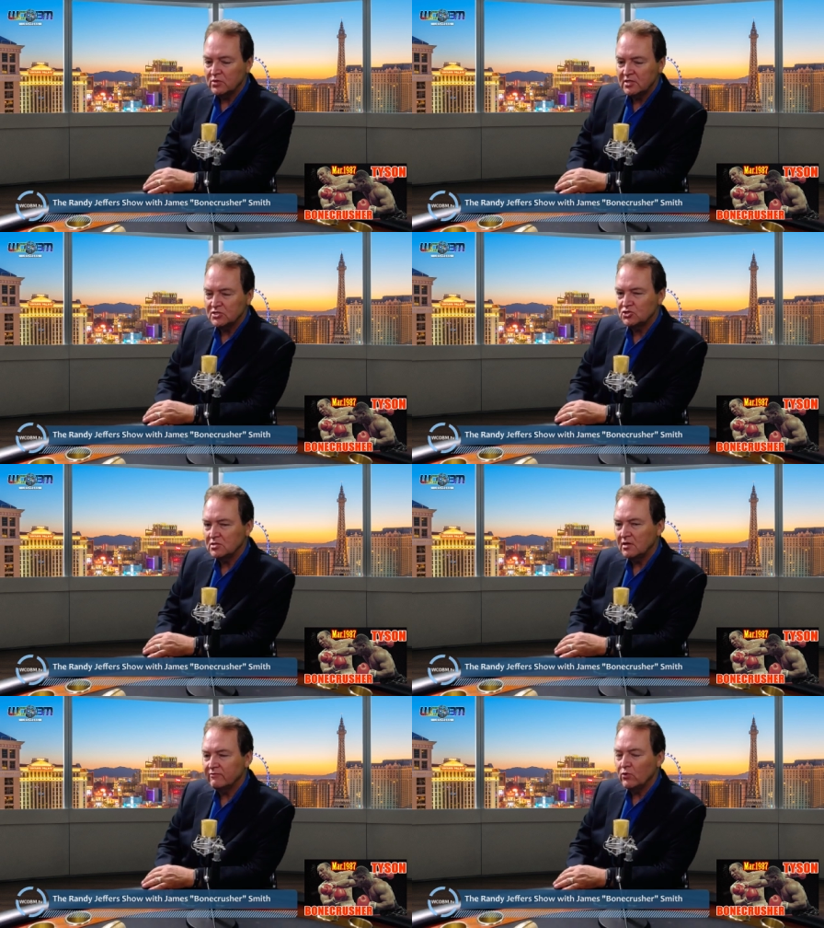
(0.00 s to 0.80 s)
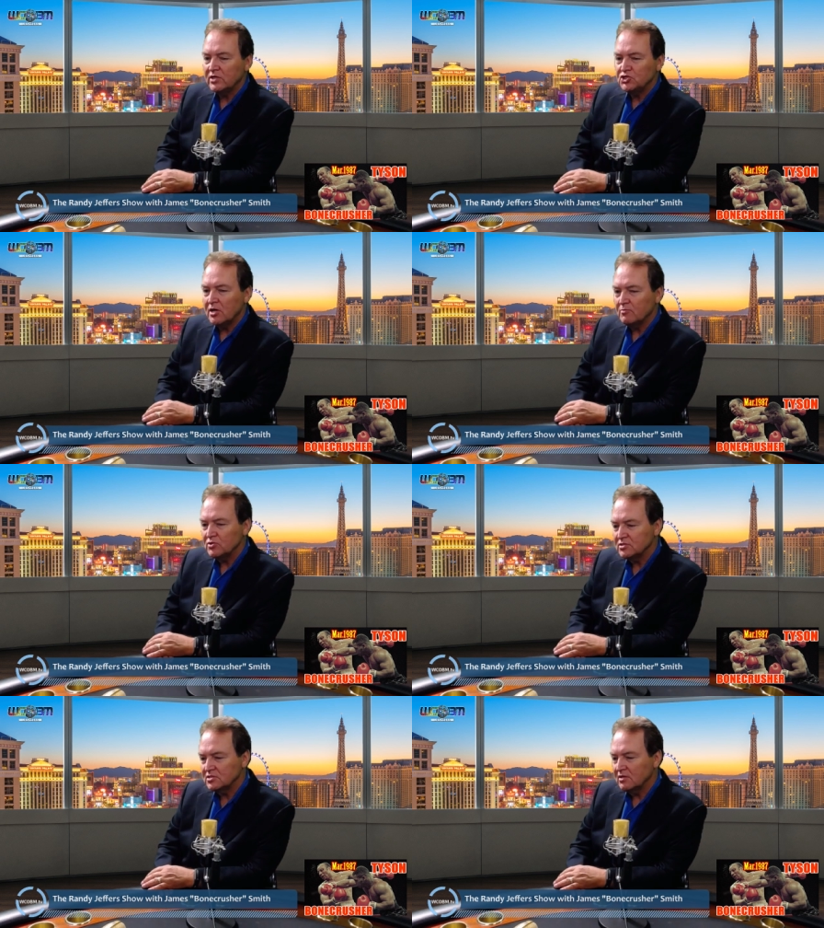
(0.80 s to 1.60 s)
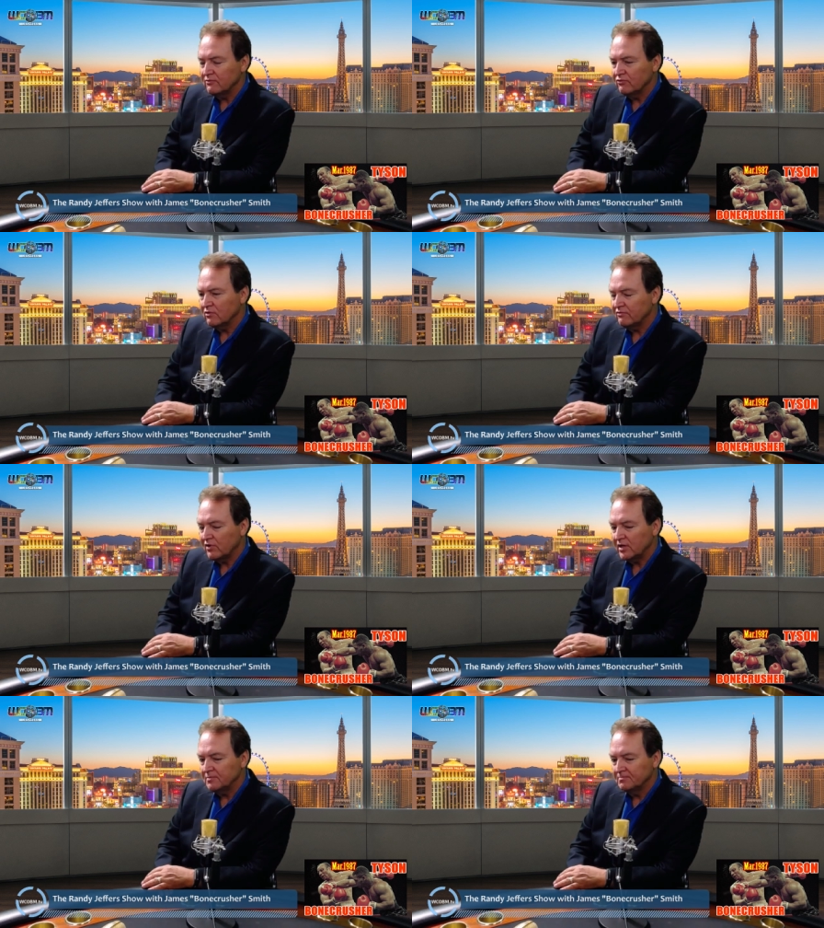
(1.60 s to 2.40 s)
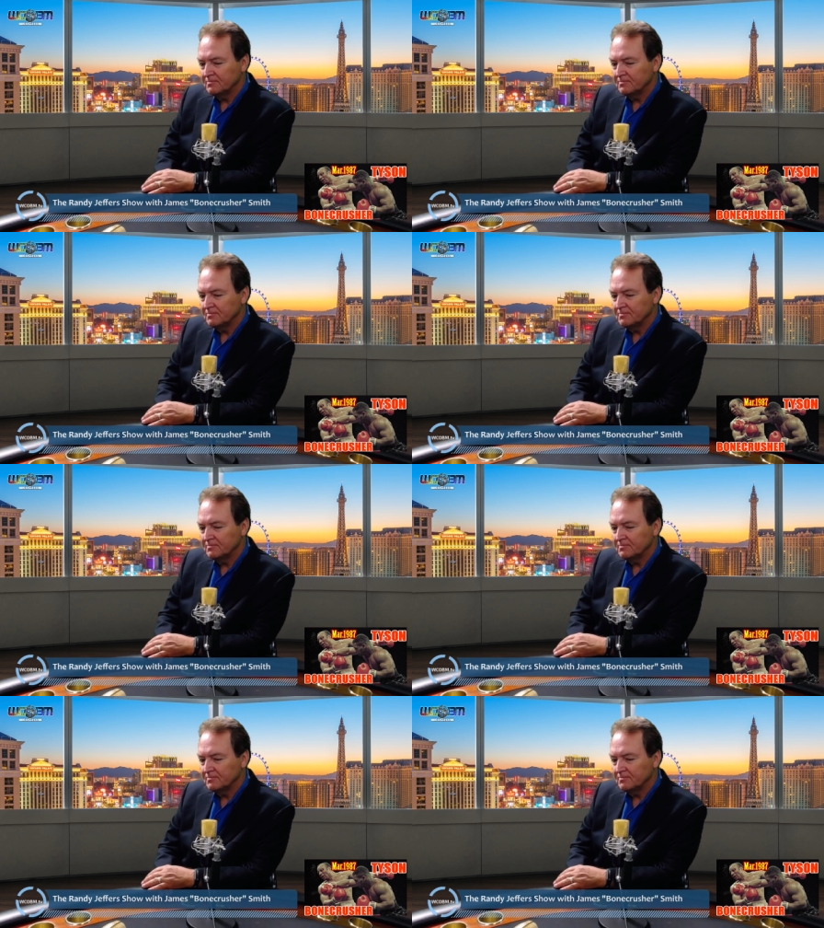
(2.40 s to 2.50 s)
What did the heavyweight champions get for a fight?